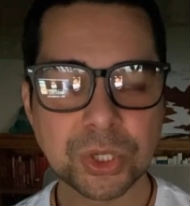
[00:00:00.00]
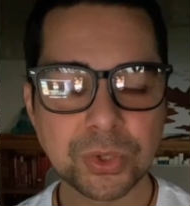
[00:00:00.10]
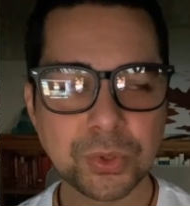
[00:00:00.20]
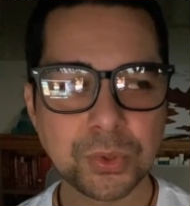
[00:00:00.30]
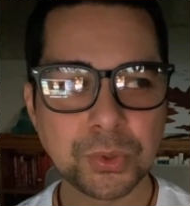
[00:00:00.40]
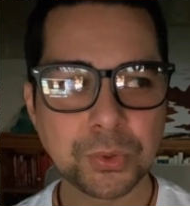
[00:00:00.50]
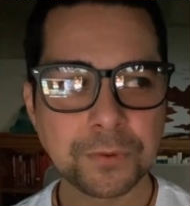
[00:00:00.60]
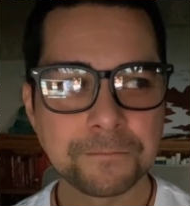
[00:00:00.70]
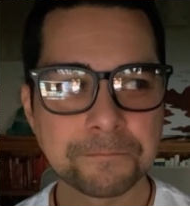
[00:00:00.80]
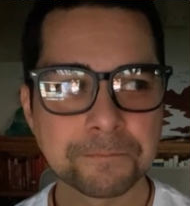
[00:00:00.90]

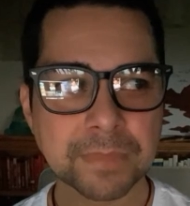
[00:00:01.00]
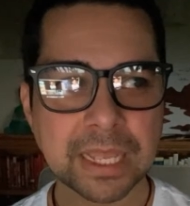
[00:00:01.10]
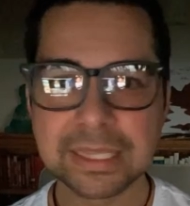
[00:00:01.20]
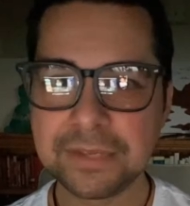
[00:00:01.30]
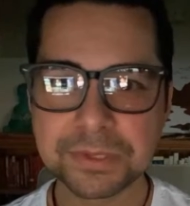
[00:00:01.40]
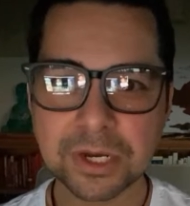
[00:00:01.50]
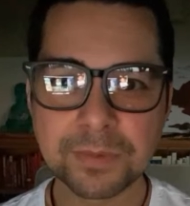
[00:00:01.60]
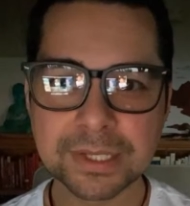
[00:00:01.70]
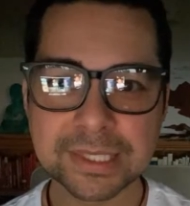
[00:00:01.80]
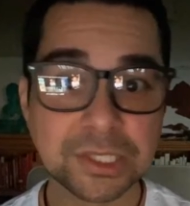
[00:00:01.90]
to leave
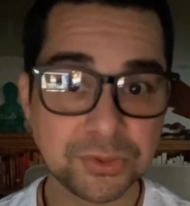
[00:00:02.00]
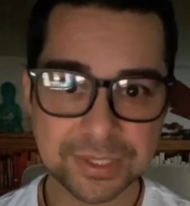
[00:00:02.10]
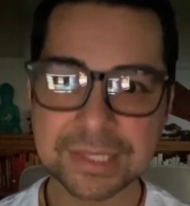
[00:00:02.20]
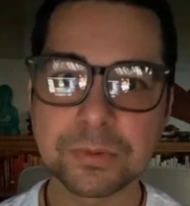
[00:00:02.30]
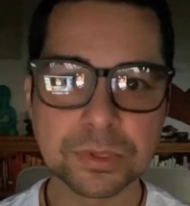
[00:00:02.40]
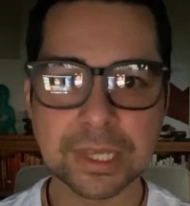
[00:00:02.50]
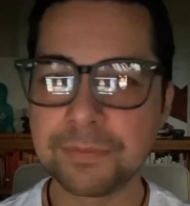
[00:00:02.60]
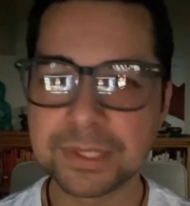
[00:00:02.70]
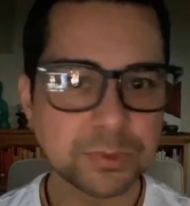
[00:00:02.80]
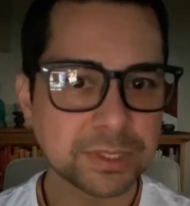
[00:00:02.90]
Starbucks and do this full
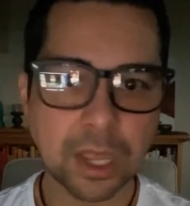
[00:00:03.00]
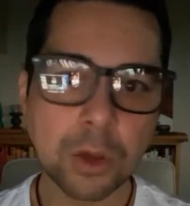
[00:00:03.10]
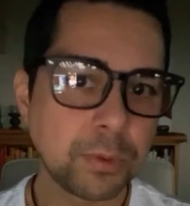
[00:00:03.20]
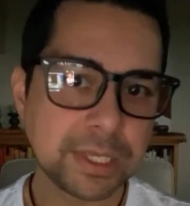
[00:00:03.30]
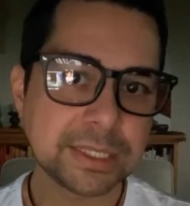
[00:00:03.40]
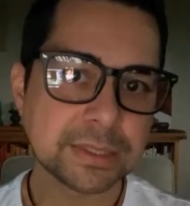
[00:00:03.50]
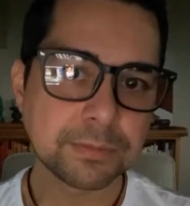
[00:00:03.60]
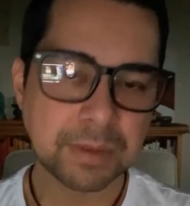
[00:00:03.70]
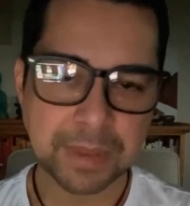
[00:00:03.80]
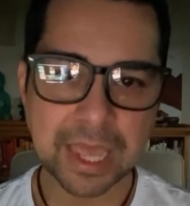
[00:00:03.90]
time. This was
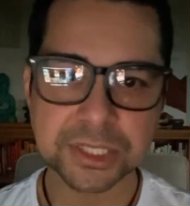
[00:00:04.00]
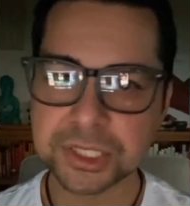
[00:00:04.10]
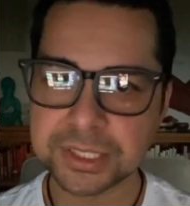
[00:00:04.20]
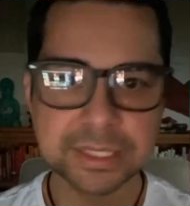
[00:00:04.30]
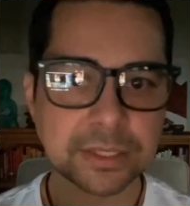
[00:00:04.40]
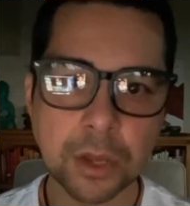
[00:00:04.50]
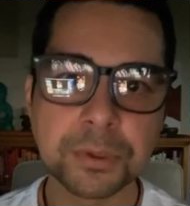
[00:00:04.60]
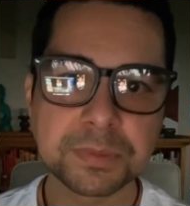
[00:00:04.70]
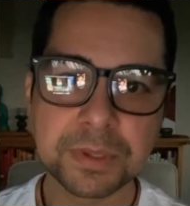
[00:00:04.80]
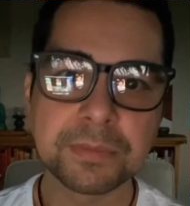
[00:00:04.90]
always my passion. This has
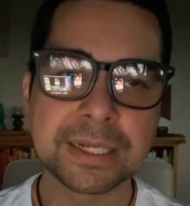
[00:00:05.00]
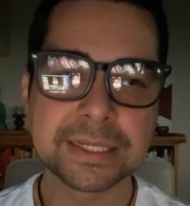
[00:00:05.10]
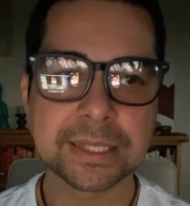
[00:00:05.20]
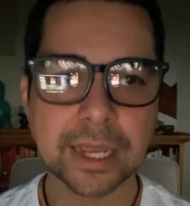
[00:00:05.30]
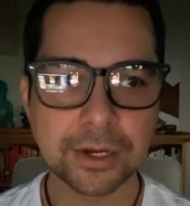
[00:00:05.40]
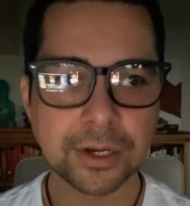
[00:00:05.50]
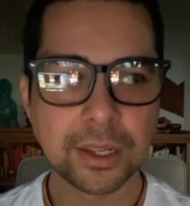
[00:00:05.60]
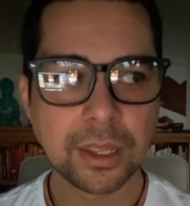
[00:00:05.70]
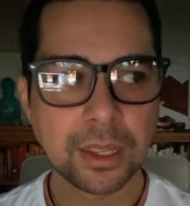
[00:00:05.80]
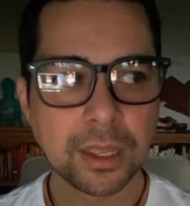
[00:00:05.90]
always been my
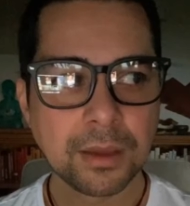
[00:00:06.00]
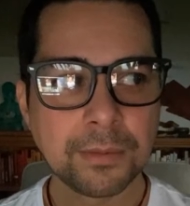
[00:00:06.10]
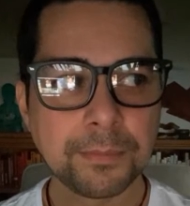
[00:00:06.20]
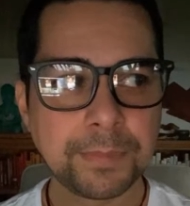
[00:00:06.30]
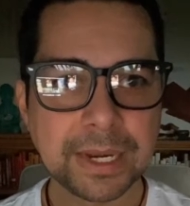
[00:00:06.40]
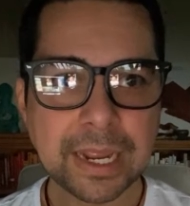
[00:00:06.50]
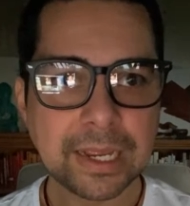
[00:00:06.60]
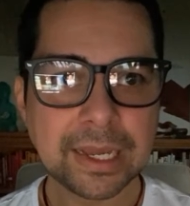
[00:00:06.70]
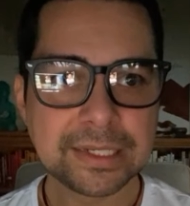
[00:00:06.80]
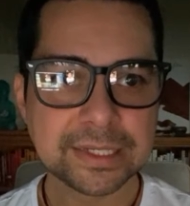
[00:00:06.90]
desire. But
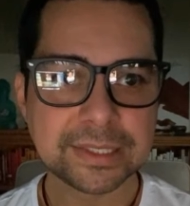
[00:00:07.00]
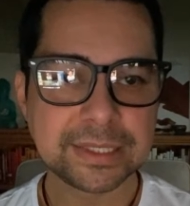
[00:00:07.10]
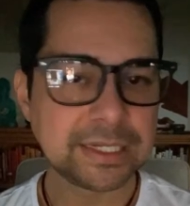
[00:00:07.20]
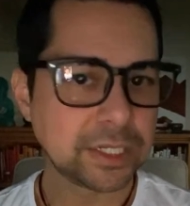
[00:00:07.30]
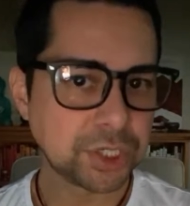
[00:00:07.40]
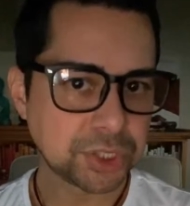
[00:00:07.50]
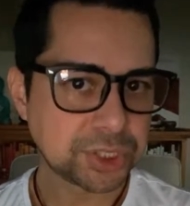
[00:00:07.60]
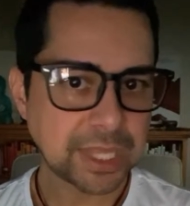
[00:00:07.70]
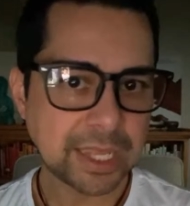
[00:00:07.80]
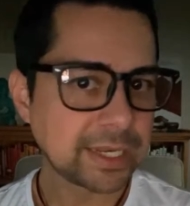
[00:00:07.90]
I just didn't
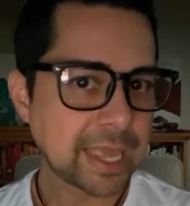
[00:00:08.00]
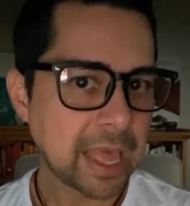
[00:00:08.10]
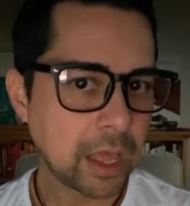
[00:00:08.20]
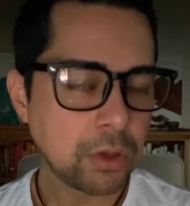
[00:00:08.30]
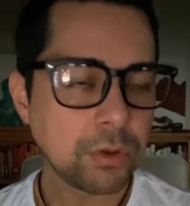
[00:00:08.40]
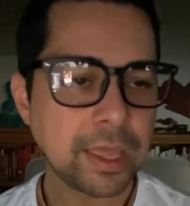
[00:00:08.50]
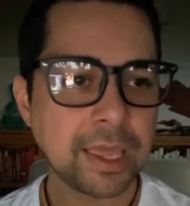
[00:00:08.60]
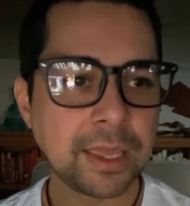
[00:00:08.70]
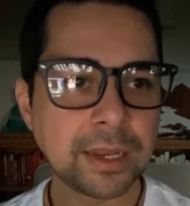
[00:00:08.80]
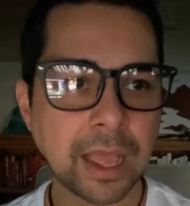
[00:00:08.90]
understand how.
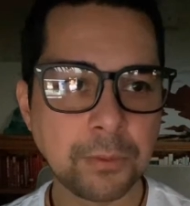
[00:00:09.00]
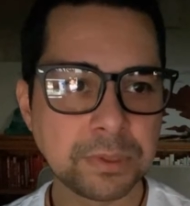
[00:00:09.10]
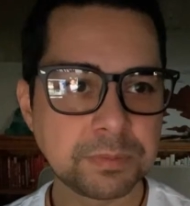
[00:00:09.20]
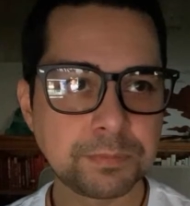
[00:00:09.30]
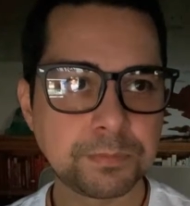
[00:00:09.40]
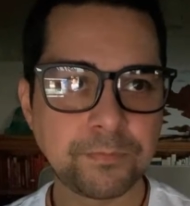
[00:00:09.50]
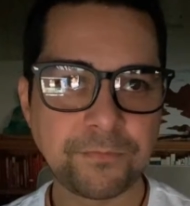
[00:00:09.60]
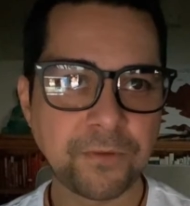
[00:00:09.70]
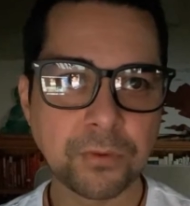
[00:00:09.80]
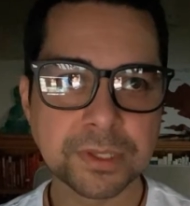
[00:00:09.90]
And I was
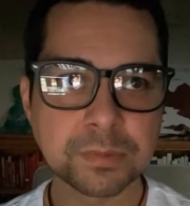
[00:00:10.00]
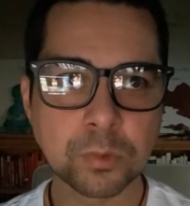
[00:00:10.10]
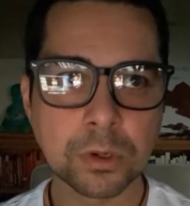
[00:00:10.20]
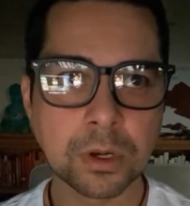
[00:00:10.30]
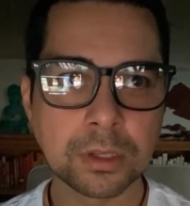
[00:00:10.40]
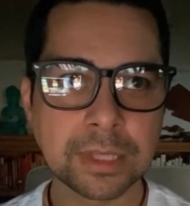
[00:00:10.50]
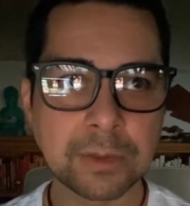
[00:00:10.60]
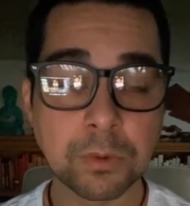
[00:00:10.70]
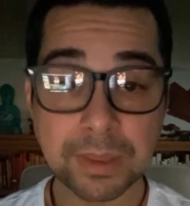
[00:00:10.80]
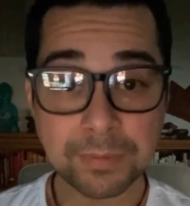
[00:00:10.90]
focus more on
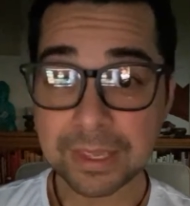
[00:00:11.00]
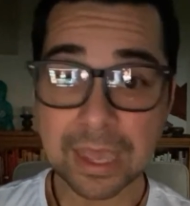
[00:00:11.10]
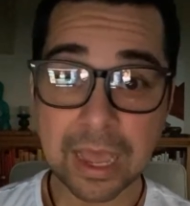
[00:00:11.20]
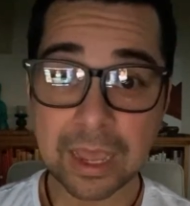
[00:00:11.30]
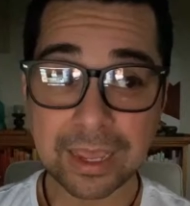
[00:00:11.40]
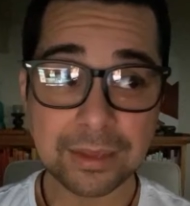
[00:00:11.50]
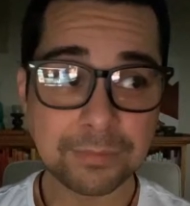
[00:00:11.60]
like, well, maybe